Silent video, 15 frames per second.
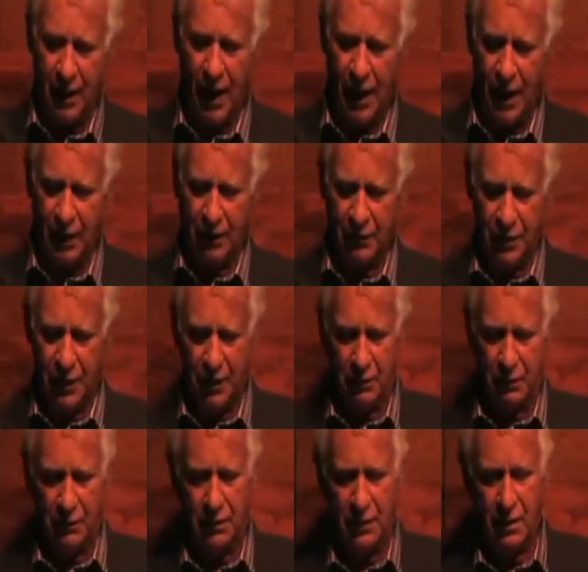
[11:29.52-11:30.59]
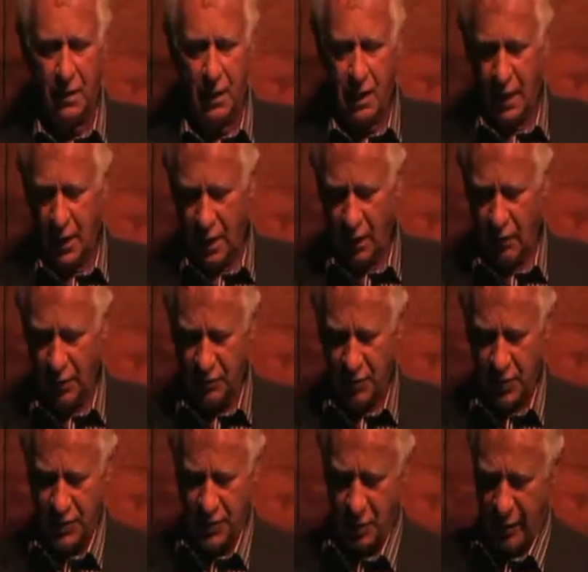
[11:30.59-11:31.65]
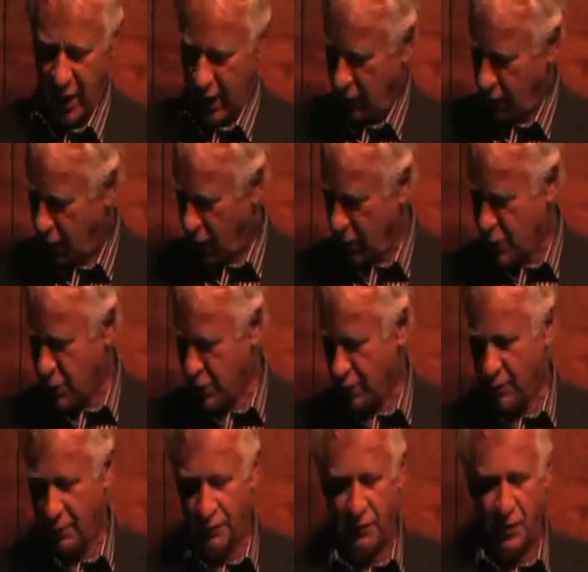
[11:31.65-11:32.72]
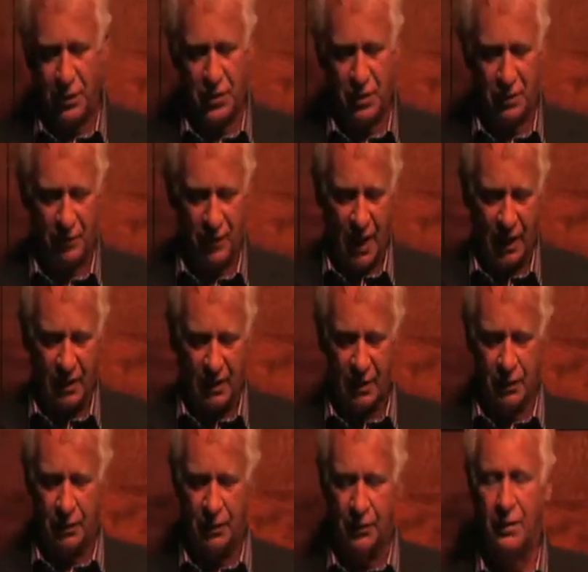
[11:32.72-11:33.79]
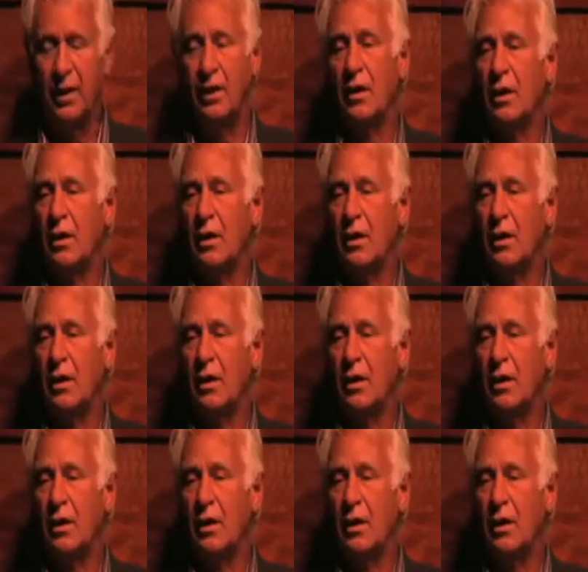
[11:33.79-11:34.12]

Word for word: the higher yield. Uh, we've also made a larger version of that kiln